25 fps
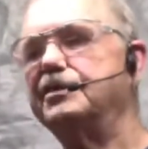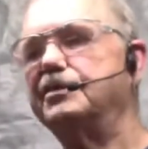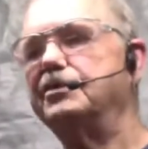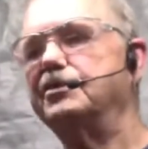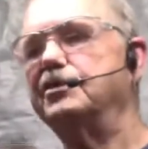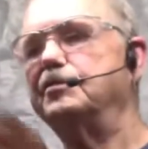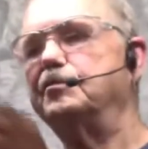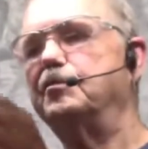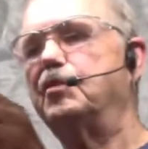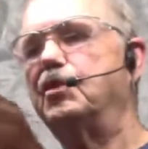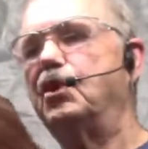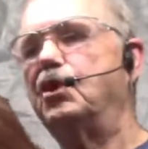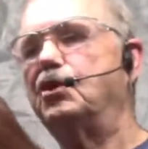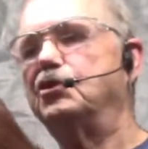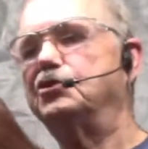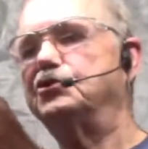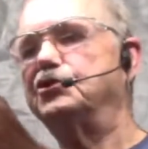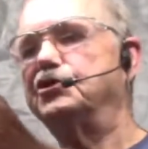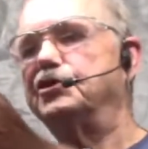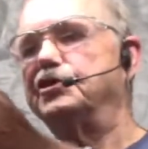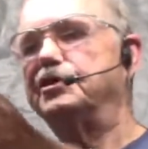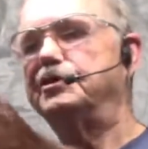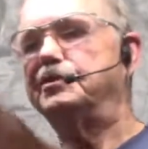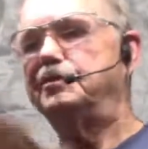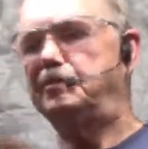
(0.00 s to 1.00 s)
a good ball
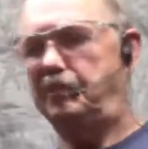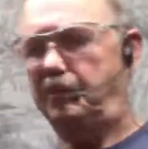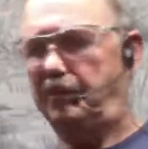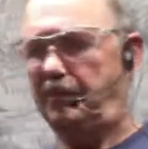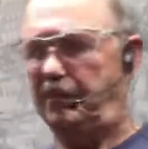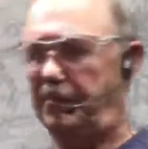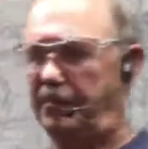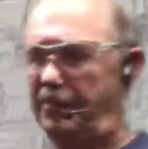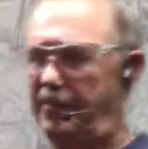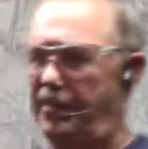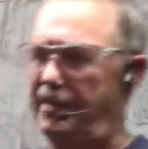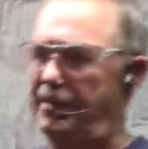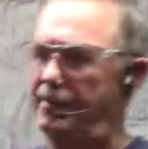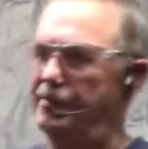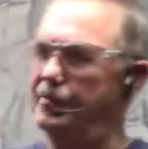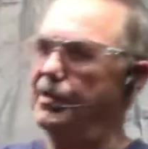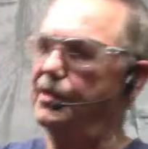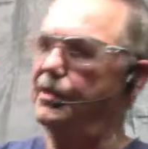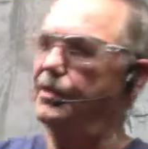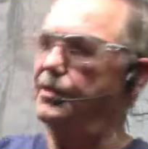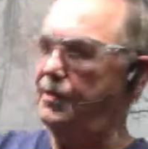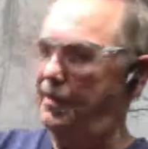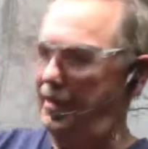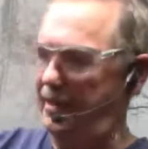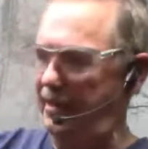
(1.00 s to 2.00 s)
jig,
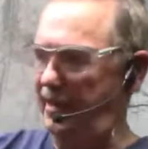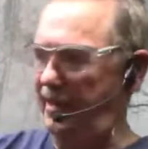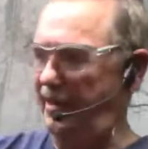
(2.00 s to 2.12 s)
but